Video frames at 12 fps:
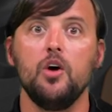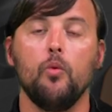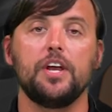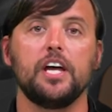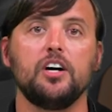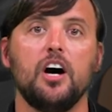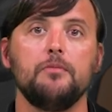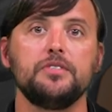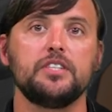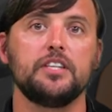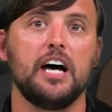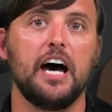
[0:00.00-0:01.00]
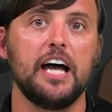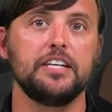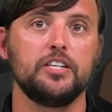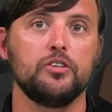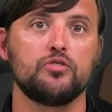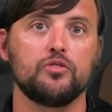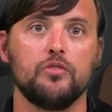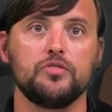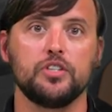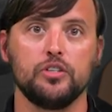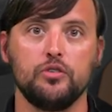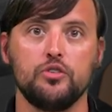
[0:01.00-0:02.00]
When it comes to the ideal drone
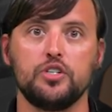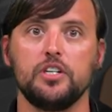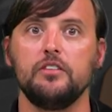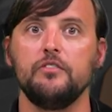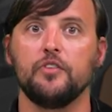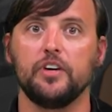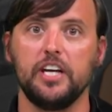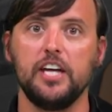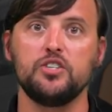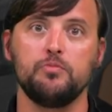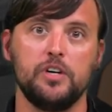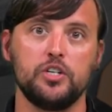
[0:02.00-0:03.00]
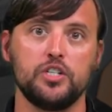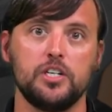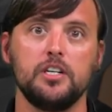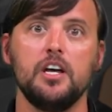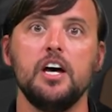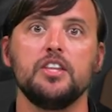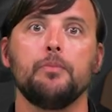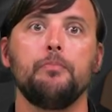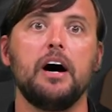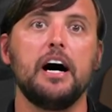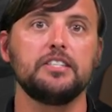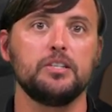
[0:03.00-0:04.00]
solution for each mission, the
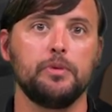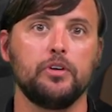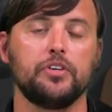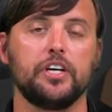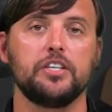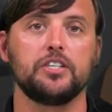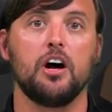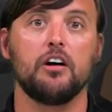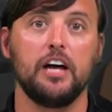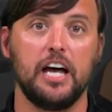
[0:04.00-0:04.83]
possibilities are